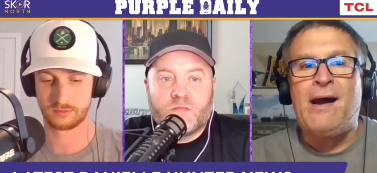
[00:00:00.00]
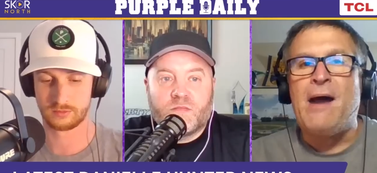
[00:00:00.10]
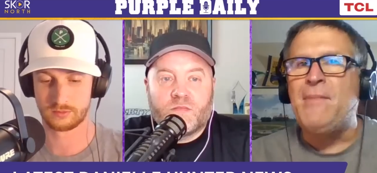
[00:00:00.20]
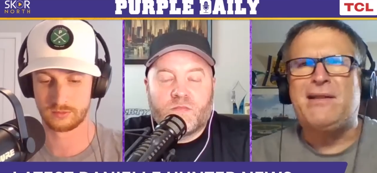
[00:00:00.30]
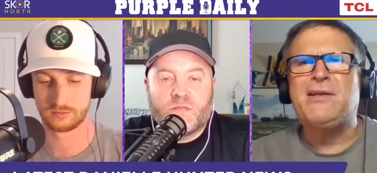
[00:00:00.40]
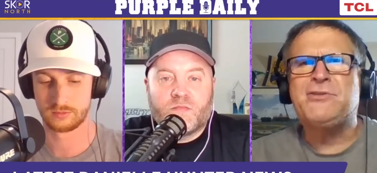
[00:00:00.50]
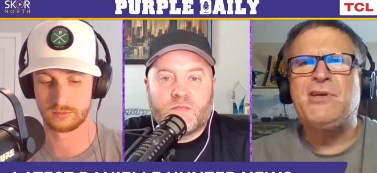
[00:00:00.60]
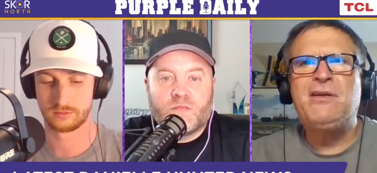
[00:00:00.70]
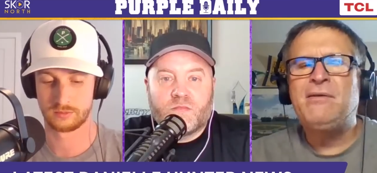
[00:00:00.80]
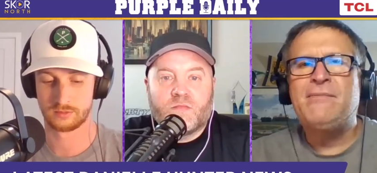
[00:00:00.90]
Speaker 1: I make that
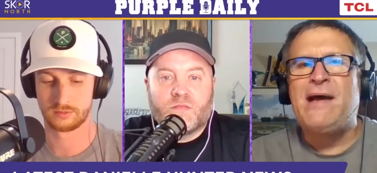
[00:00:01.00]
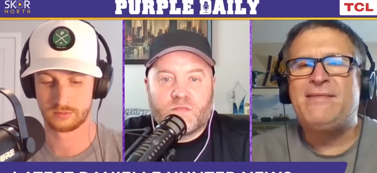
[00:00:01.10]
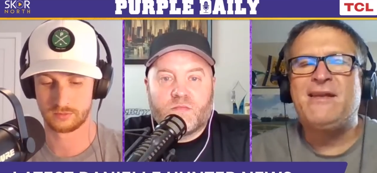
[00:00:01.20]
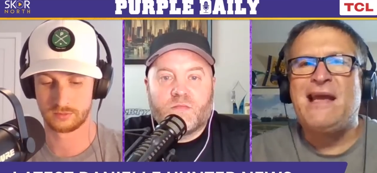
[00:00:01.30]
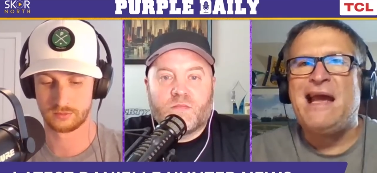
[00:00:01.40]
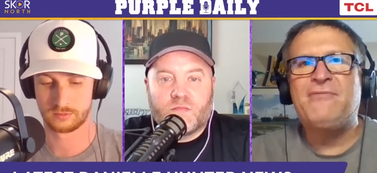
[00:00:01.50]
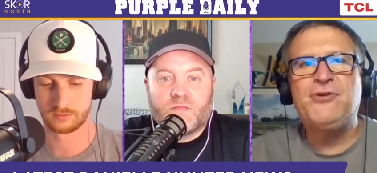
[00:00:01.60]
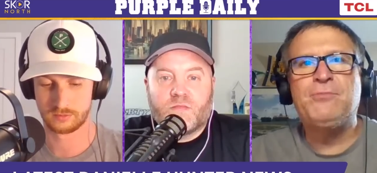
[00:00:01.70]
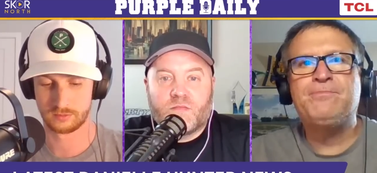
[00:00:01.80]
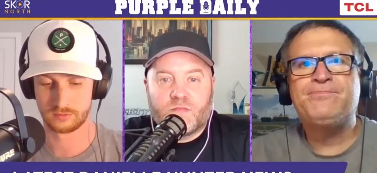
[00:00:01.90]
trade. I think you have
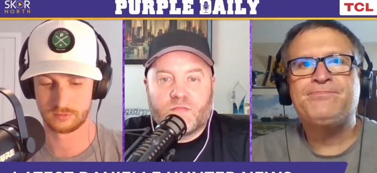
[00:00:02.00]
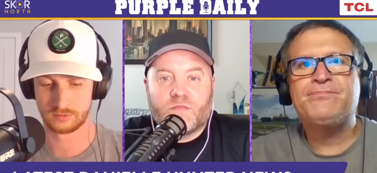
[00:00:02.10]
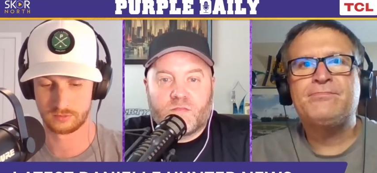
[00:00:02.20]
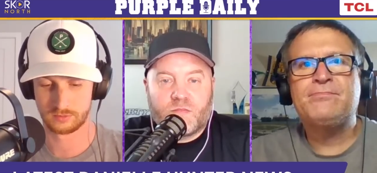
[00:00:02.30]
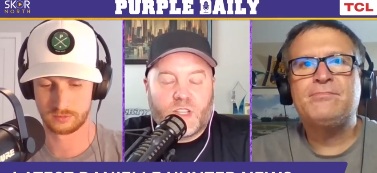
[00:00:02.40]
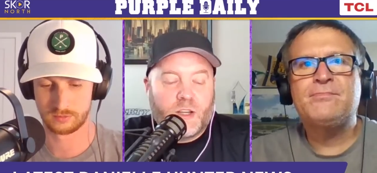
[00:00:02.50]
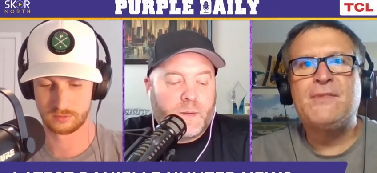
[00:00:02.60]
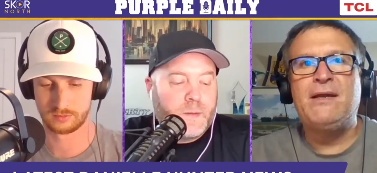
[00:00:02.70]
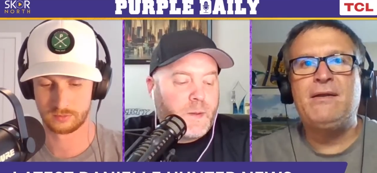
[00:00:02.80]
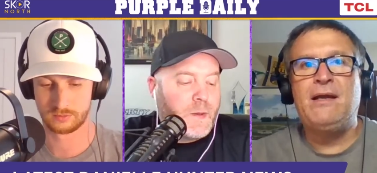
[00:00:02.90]
to. Yeah.
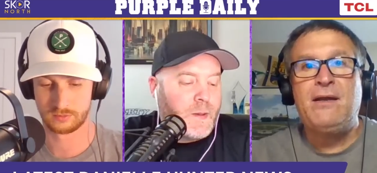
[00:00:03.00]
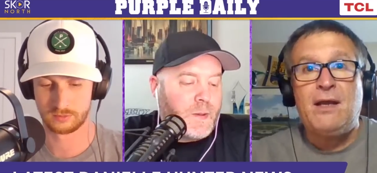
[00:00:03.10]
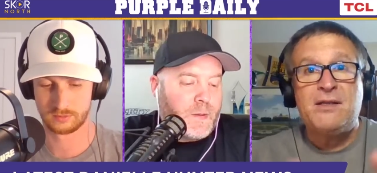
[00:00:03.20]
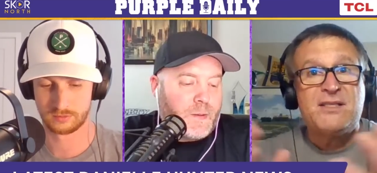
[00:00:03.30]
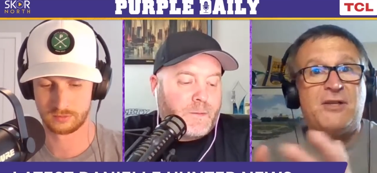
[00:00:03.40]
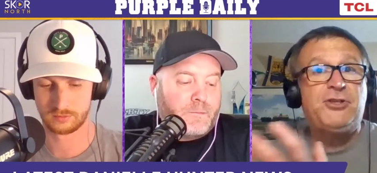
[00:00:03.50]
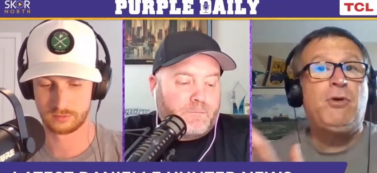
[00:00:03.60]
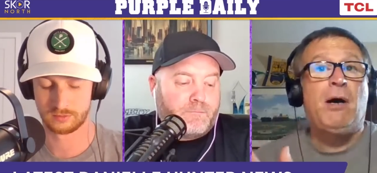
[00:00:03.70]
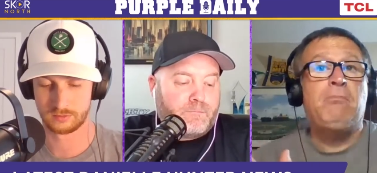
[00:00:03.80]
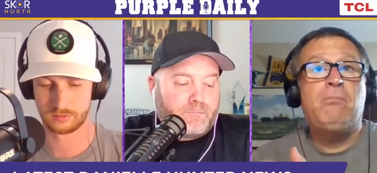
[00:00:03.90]
And and again, it sets
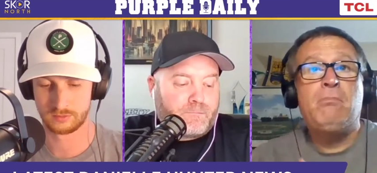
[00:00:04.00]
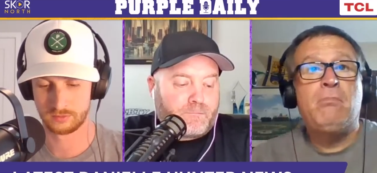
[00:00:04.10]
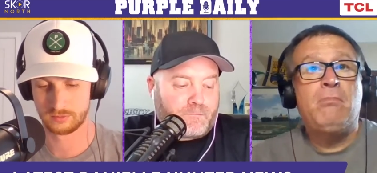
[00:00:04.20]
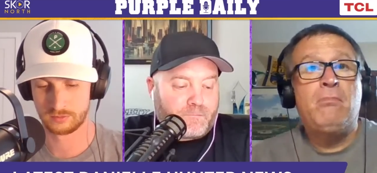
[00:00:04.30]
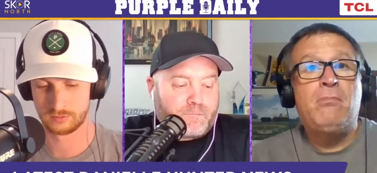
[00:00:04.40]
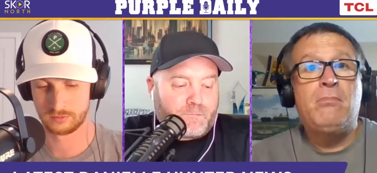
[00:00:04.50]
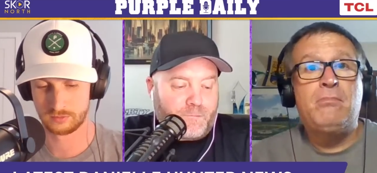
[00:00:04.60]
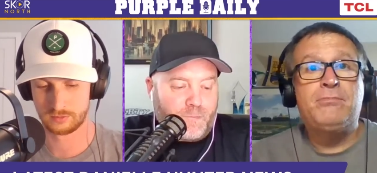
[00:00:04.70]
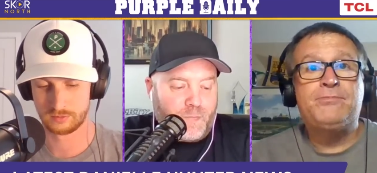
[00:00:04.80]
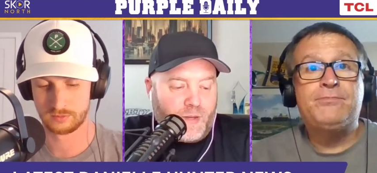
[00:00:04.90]
you up
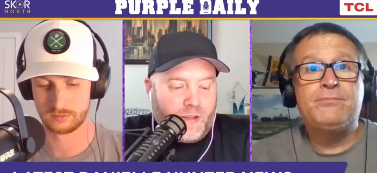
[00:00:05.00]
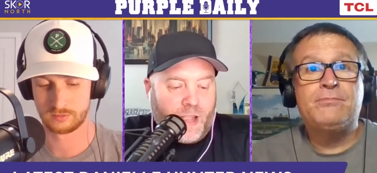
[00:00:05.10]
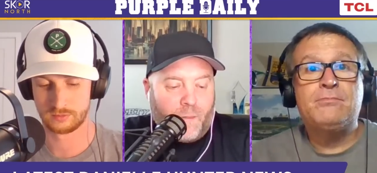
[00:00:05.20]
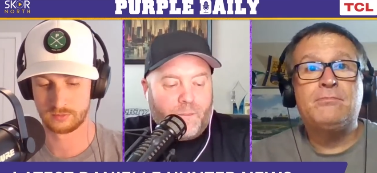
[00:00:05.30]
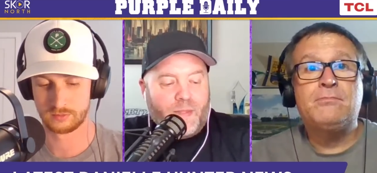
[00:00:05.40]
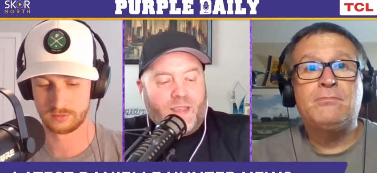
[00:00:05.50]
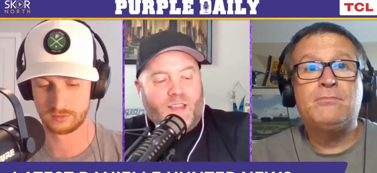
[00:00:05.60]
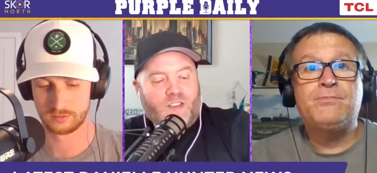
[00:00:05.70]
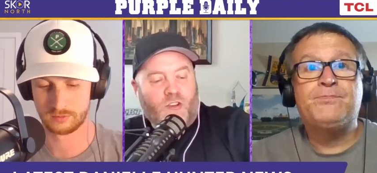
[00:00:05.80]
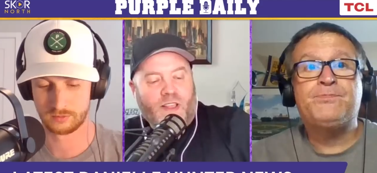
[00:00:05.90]
Speaker 2: Yep.
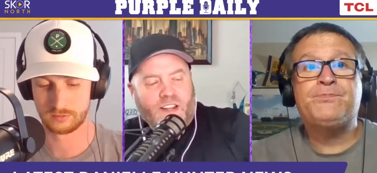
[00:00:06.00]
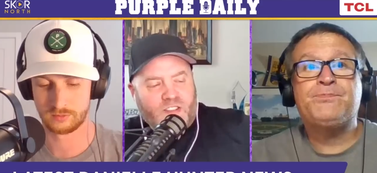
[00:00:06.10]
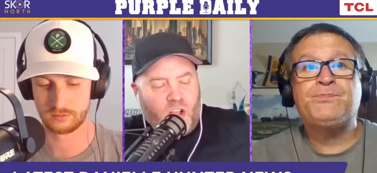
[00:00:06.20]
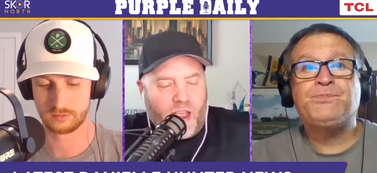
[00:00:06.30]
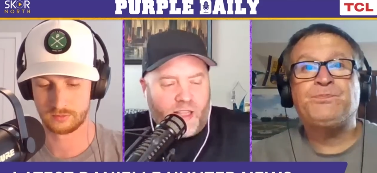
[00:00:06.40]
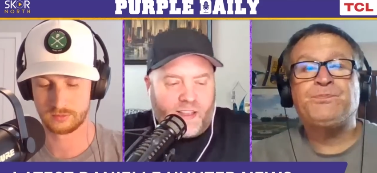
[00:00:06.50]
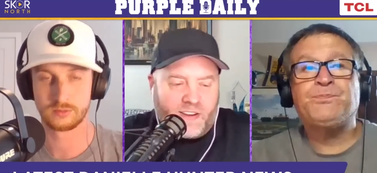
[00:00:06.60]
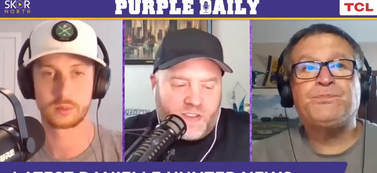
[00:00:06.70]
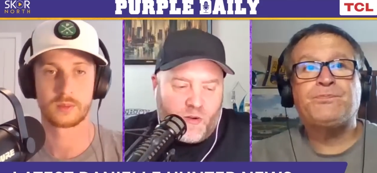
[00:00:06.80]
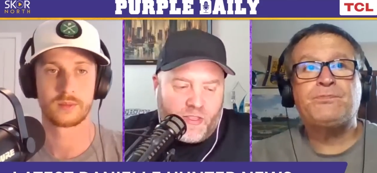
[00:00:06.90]
So let us know. Yeah, let
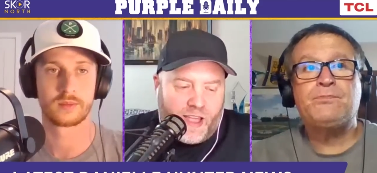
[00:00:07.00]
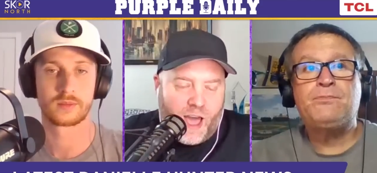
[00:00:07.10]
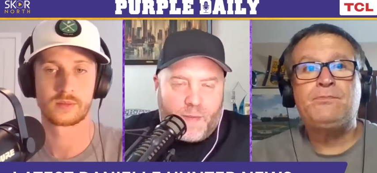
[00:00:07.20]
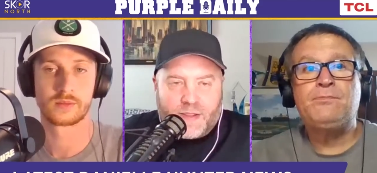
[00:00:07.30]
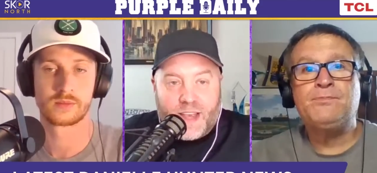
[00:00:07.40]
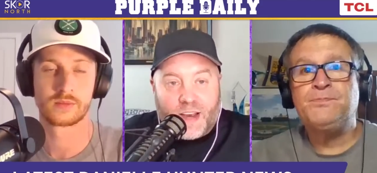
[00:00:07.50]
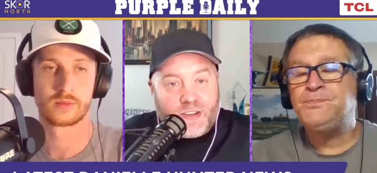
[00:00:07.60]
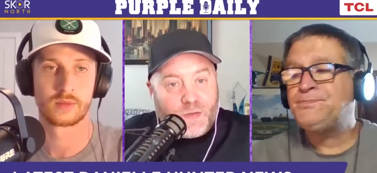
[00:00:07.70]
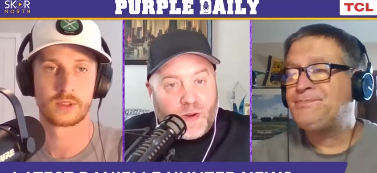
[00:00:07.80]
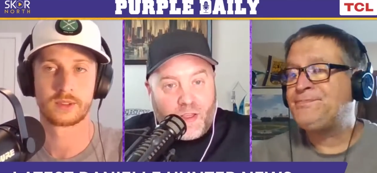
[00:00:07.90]
us know in the comment
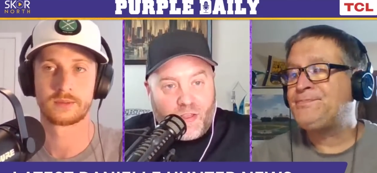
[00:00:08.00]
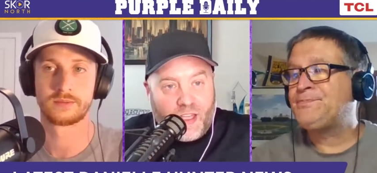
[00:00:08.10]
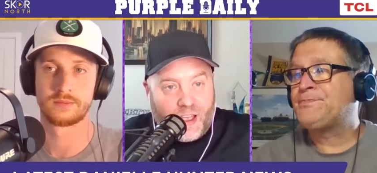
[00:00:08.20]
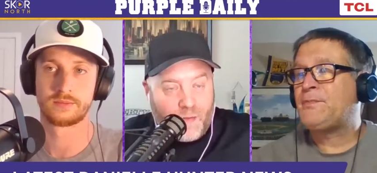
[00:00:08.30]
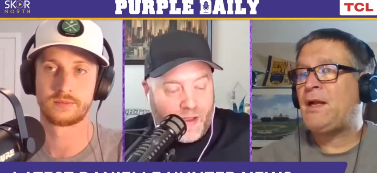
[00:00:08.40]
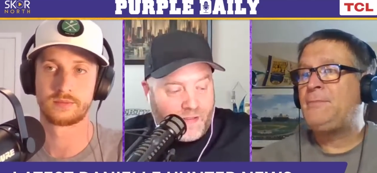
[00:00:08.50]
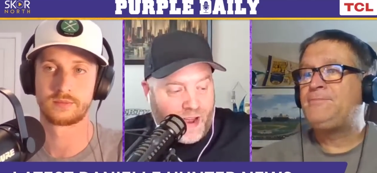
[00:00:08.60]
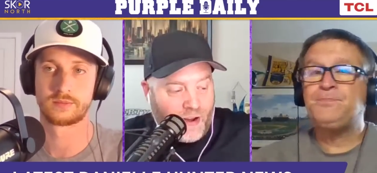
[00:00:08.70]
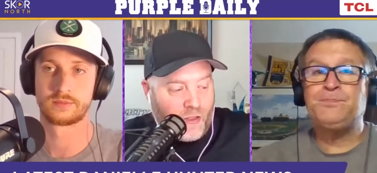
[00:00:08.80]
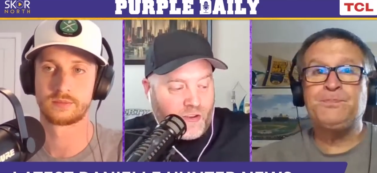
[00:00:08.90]
section. What do you think? I mean,
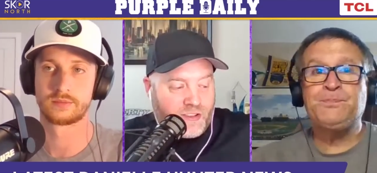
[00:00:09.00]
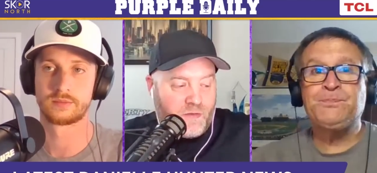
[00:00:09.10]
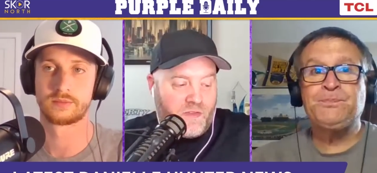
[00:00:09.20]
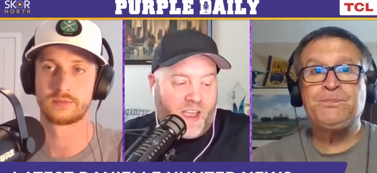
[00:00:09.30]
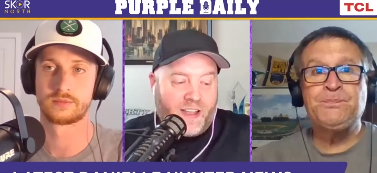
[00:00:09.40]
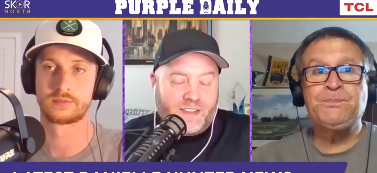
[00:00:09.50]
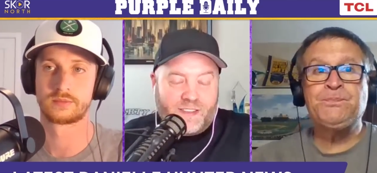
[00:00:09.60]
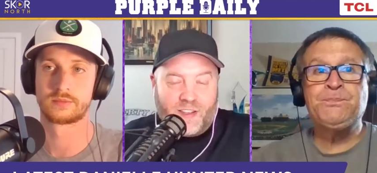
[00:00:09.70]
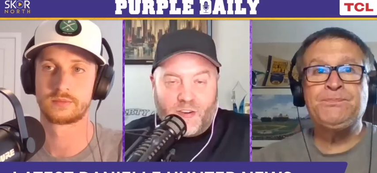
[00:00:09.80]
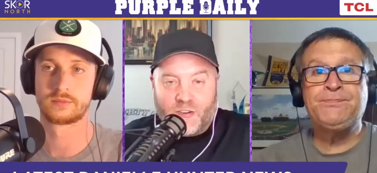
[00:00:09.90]
I know there's some
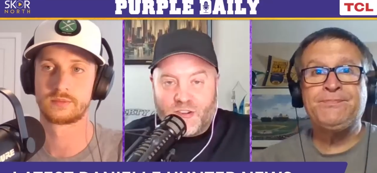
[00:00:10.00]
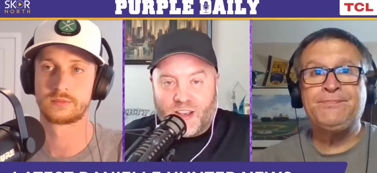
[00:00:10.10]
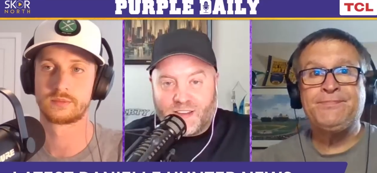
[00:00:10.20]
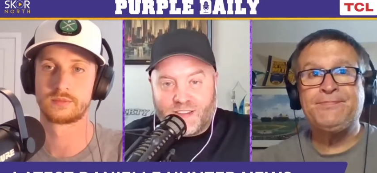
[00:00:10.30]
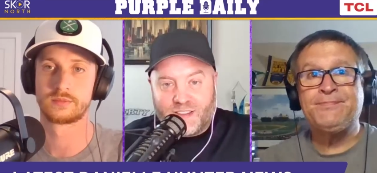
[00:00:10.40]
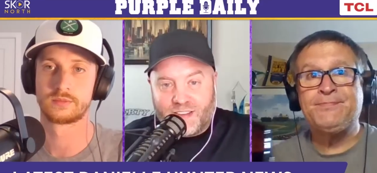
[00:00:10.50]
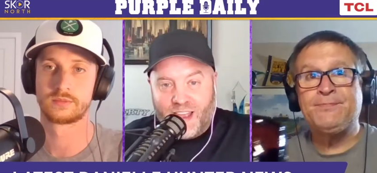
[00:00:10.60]
fans that are just